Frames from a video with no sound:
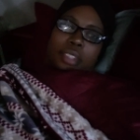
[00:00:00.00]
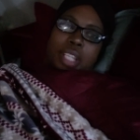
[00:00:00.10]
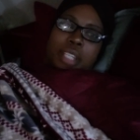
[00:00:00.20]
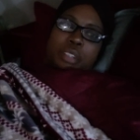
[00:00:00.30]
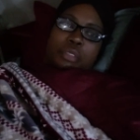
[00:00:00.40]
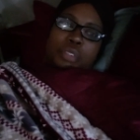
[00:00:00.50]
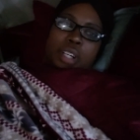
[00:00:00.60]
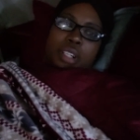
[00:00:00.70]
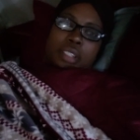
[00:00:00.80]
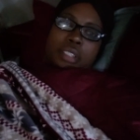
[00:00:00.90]
that have
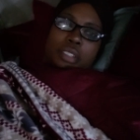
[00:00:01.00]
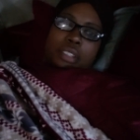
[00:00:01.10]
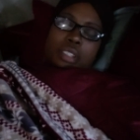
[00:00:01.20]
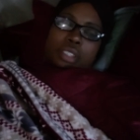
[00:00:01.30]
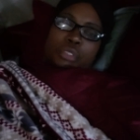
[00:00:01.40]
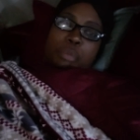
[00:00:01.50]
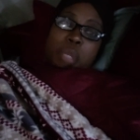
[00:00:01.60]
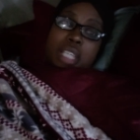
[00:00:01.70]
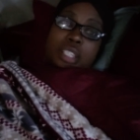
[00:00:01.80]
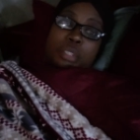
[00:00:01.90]
uh,
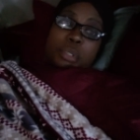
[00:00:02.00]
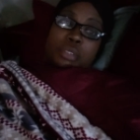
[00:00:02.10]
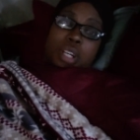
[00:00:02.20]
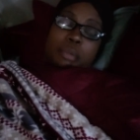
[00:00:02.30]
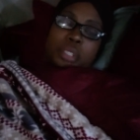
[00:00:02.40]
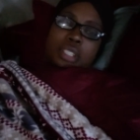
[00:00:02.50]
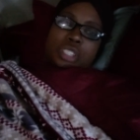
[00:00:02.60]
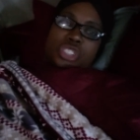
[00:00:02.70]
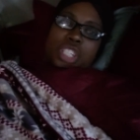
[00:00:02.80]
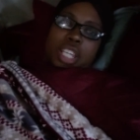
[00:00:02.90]
remained subscribed to
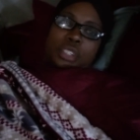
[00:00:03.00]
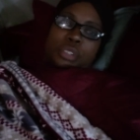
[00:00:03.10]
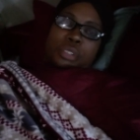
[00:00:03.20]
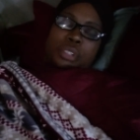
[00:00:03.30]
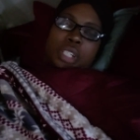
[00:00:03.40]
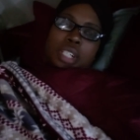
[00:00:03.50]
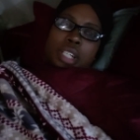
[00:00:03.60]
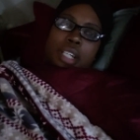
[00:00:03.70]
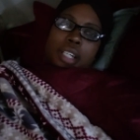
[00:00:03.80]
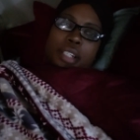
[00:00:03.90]
this channel.
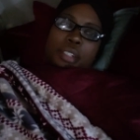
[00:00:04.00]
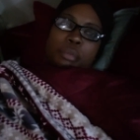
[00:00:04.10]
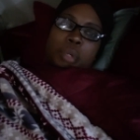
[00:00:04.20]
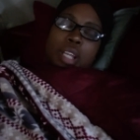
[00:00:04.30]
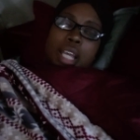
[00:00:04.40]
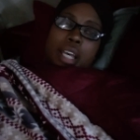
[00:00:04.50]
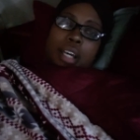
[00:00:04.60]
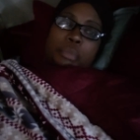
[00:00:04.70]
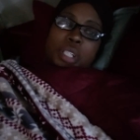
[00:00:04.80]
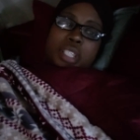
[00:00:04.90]
Um, I
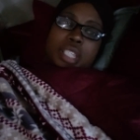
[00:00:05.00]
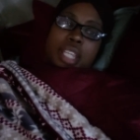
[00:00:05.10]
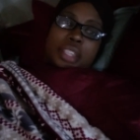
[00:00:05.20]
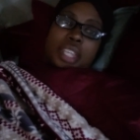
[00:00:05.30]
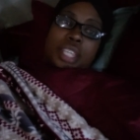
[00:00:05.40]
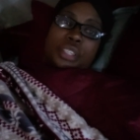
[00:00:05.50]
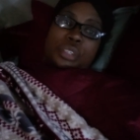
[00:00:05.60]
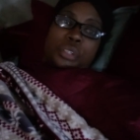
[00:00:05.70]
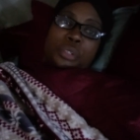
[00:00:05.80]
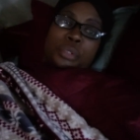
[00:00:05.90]
want to say thank
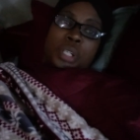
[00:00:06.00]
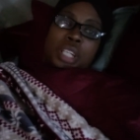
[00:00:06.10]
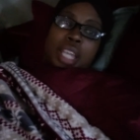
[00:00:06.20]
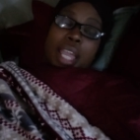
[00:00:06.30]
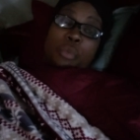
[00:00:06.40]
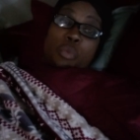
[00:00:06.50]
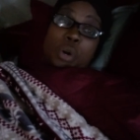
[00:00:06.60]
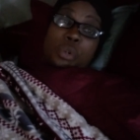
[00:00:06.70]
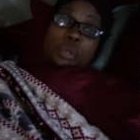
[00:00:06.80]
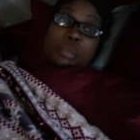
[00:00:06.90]
you and
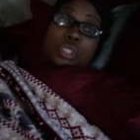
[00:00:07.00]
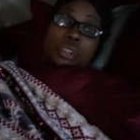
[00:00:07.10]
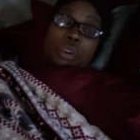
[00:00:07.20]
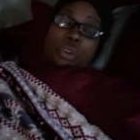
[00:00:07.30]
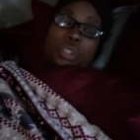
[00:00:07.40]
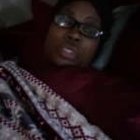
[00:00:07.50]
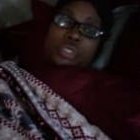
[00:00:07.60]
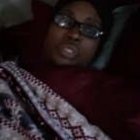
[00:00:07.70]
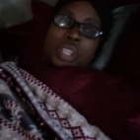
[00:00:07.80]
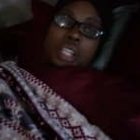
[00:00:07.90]
welcome to all
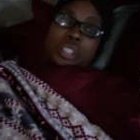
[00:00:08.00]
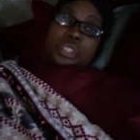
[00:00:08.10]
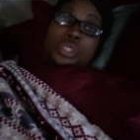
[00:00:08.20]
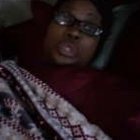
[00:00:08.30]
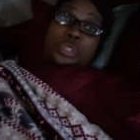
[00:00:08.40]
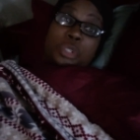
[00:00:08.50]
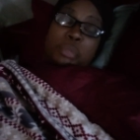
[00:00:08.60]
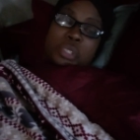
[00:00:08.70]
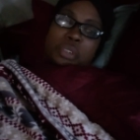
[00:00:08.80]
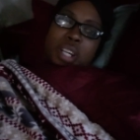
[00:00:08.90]
of the new
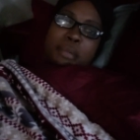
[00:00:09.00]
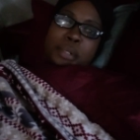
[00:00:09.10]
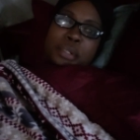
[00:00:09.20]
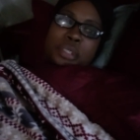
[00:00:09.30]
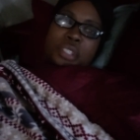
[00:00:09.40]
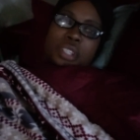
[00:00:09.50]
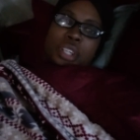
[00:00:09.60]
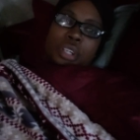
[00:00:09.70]
subscribers